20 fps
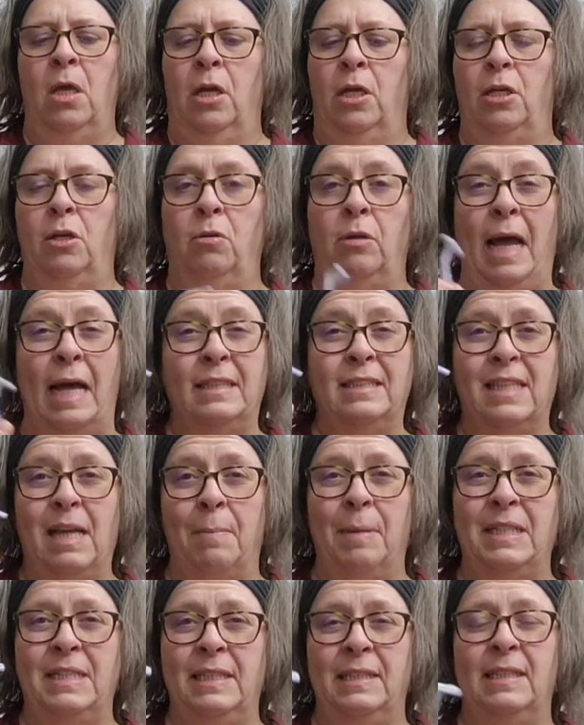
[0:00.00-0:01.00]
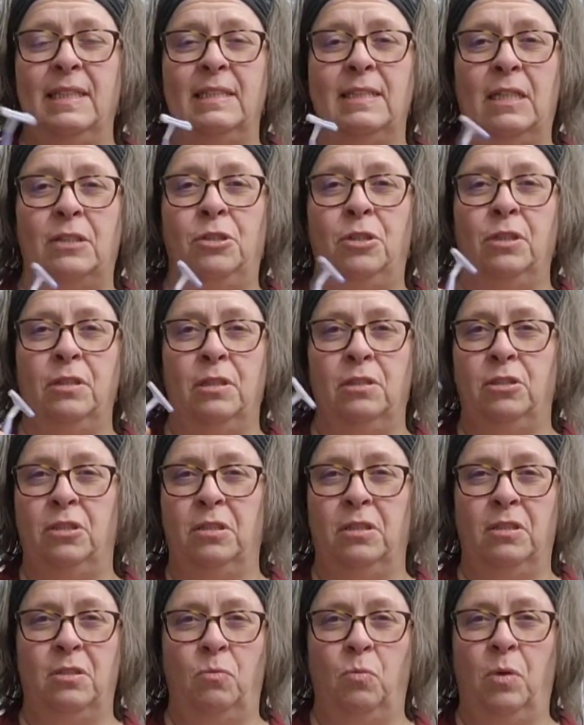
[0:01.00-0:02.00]
last time I did this, I took
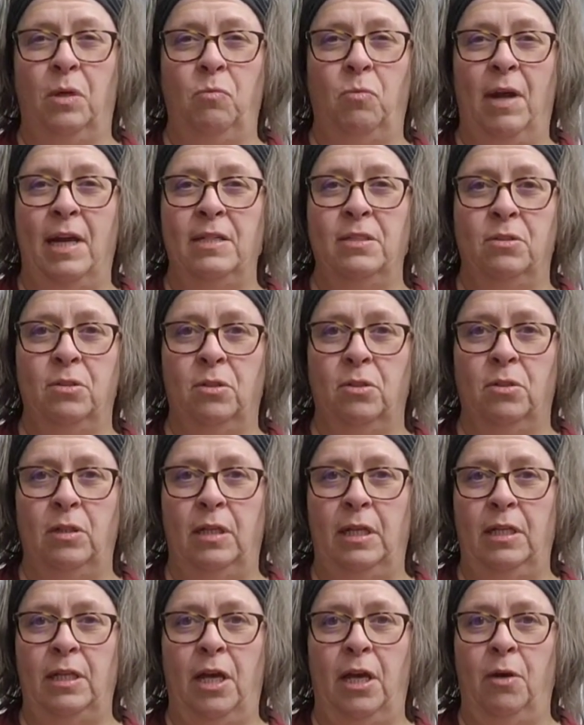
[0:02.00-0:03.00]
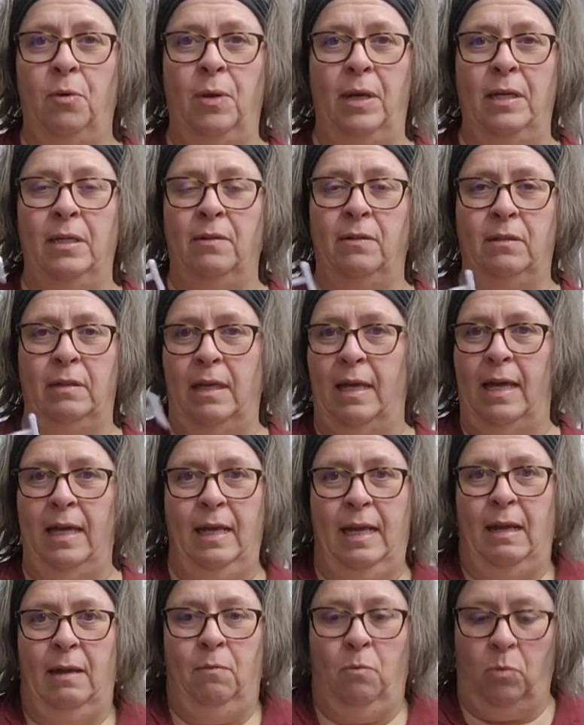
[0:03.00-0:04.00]
just the one razor, and
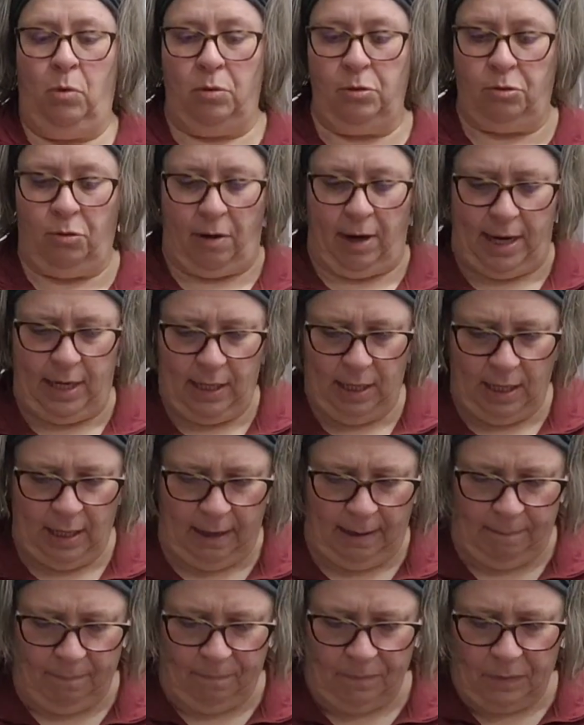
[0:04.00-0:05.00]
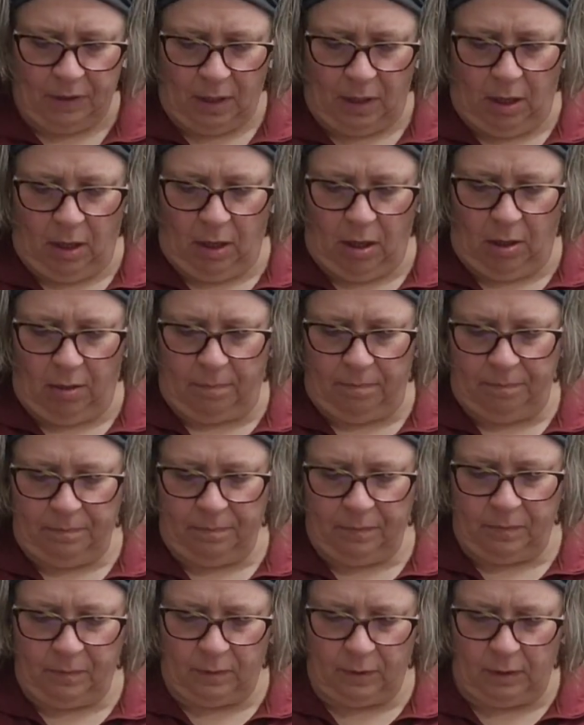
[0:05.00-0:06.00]
it worked great. I've
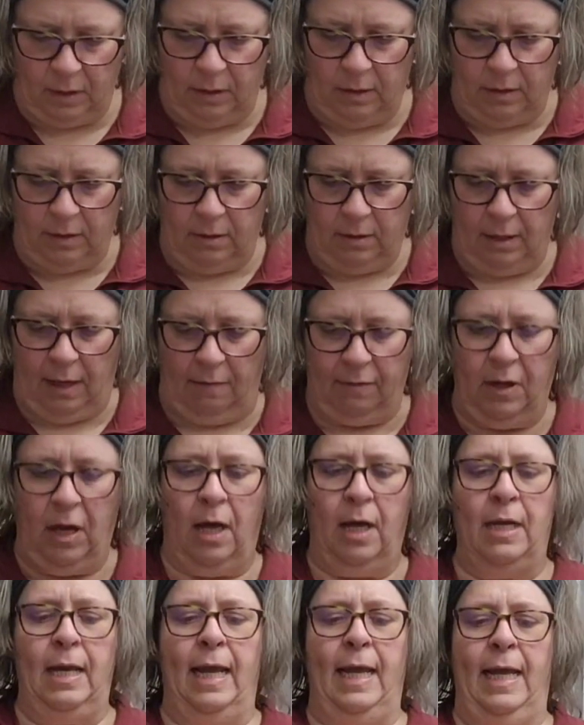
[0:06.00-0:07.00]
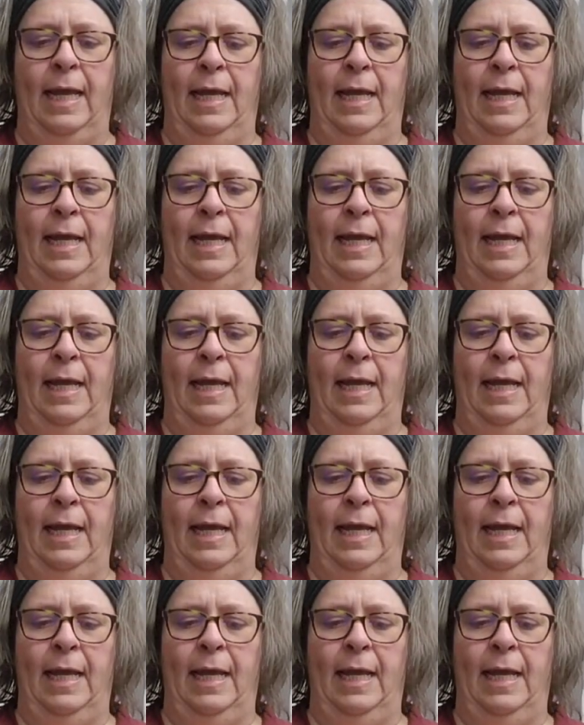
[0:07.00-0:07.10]
got